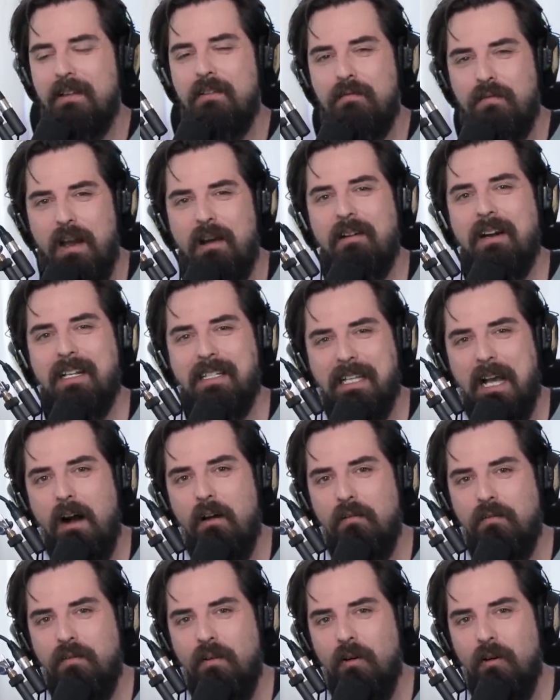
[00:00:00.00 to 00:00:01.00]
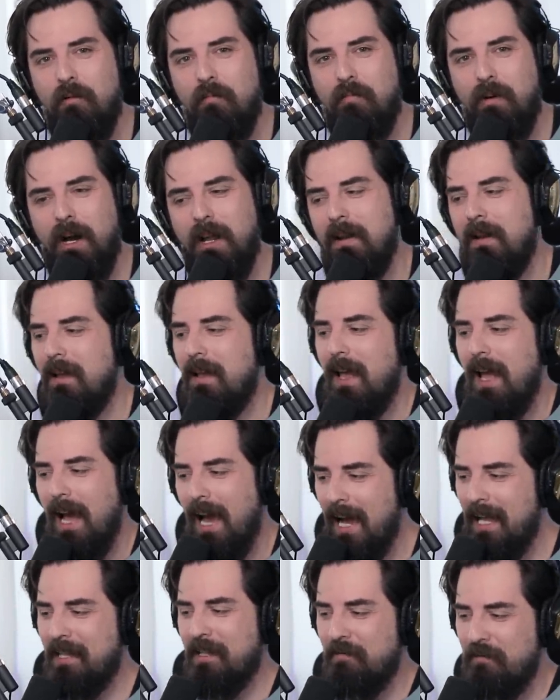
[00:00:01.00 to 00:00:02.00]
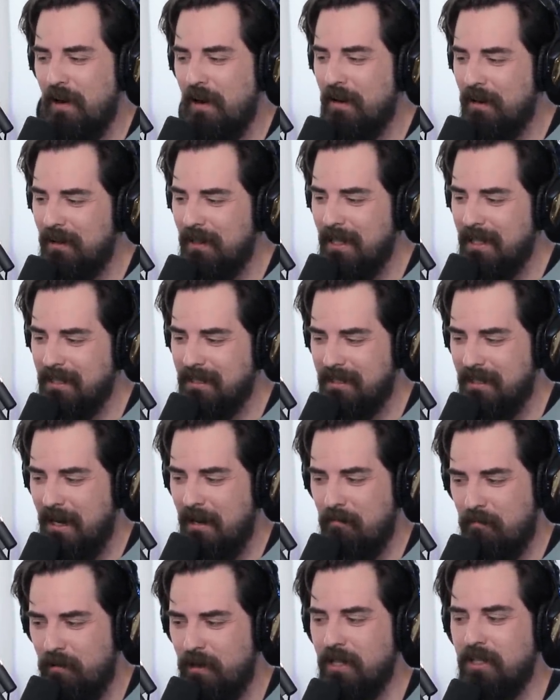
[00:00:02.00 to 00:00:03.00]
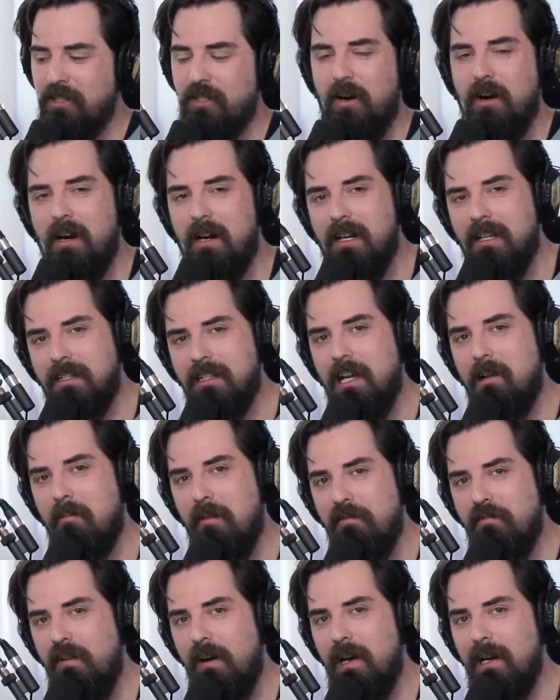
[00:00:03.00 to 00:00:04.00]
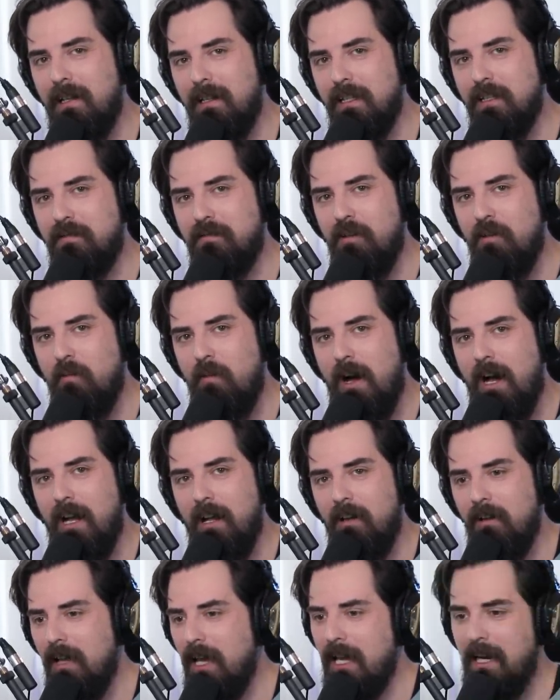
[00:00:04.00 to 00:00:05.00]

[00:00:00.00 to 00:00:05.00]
Very doubtful. But at the very least, I'm pretty certain it's going to be fun, at least for a while.